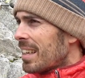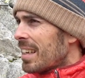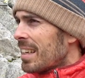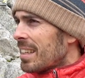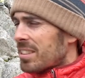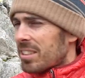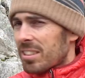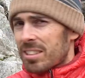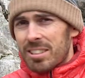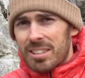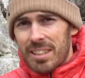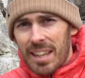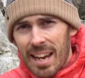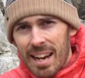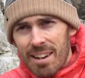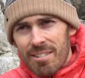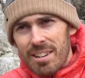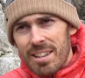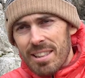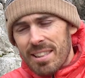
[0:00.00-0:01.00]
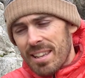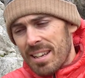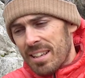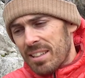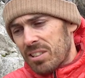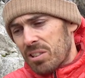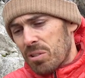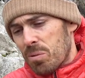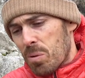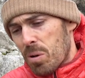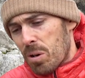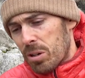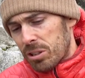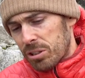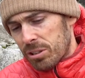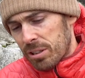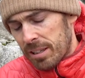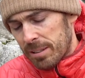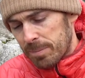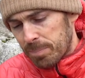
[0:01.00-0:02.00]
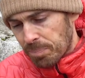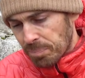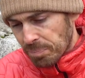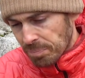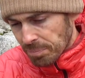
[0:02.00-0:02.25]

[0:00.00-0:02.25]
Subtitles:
It's a scary thing to watch, right?